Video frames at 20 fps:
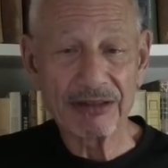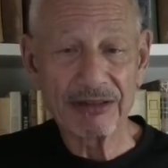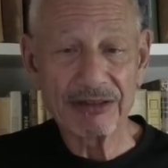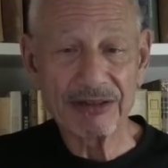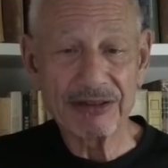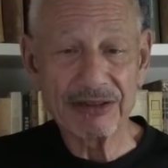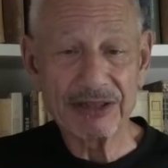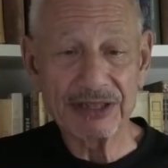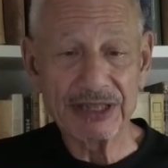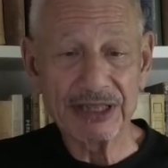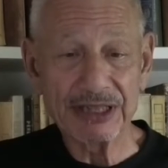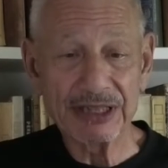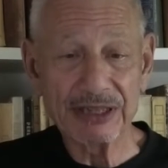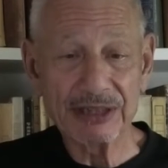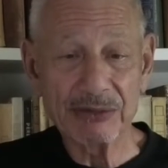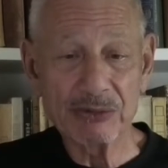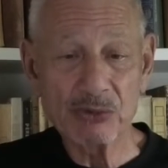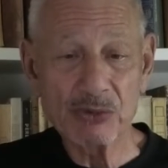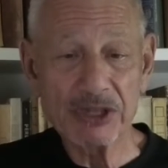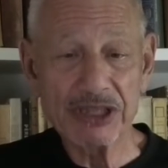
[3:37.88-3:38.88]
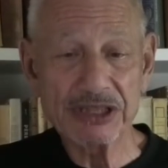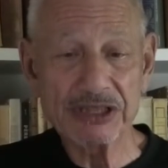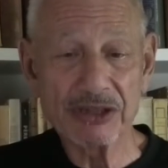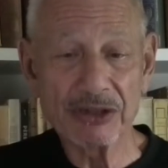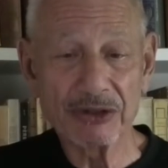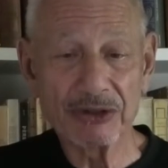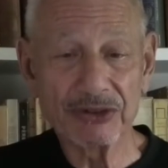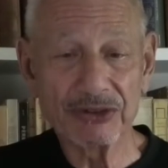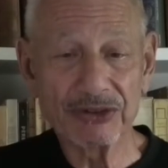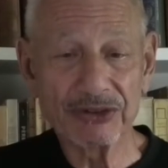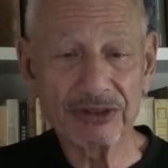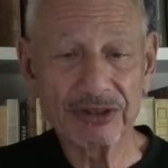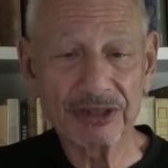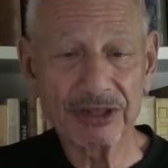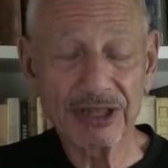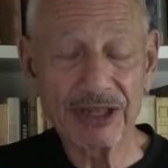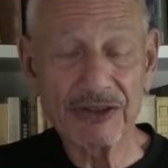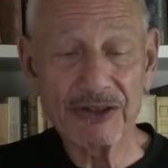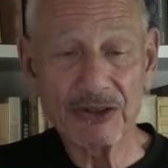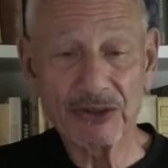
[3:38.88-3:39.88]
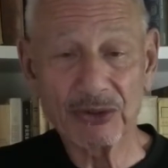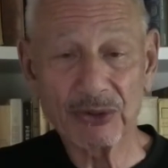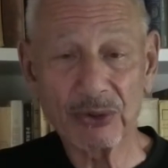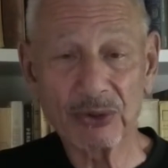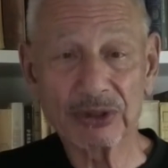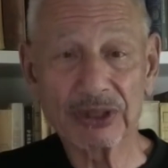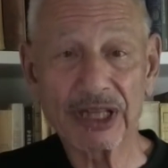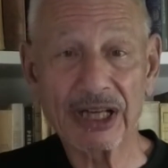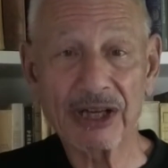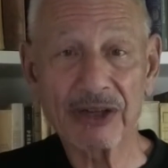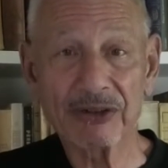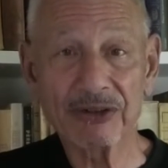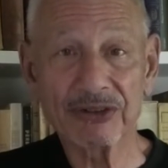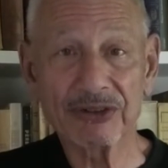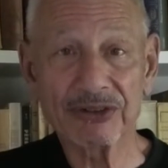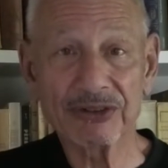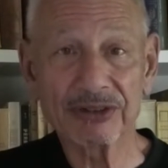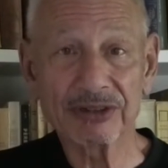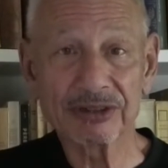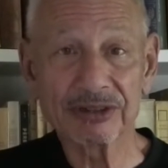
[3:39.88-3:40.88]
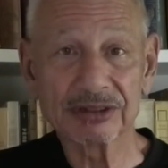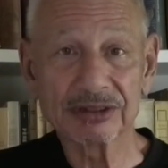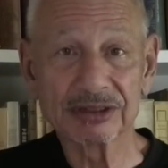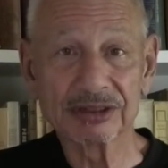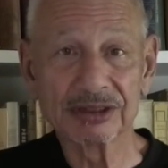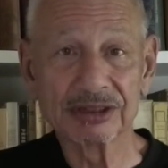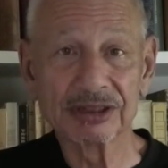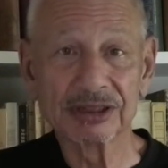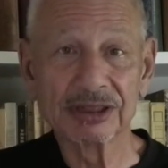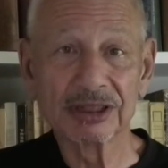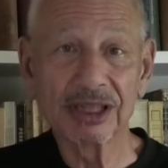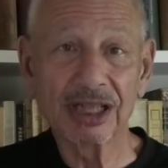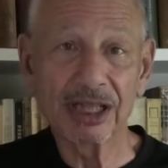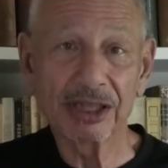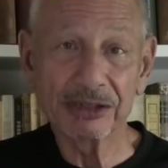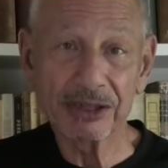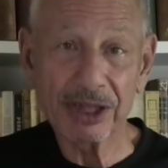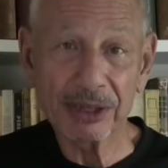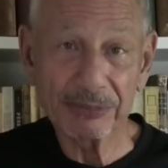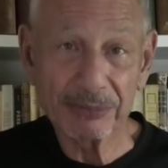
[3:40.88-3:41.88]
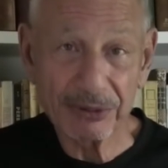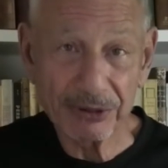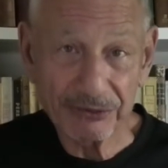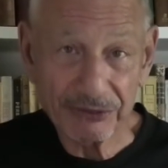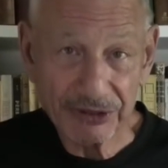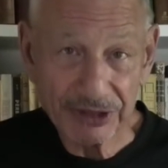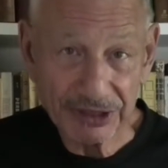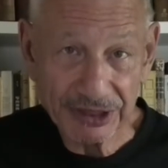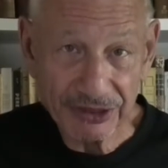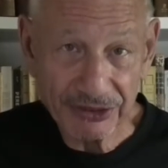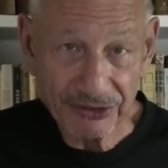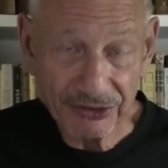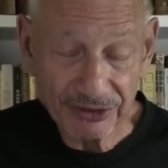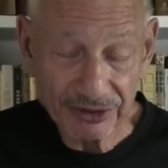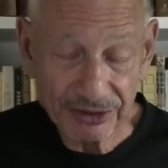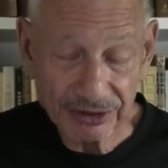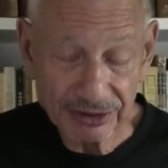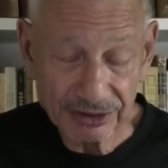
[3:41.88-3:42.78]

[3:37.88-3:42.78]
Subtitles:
The windows in this old house are not perfectly sealed.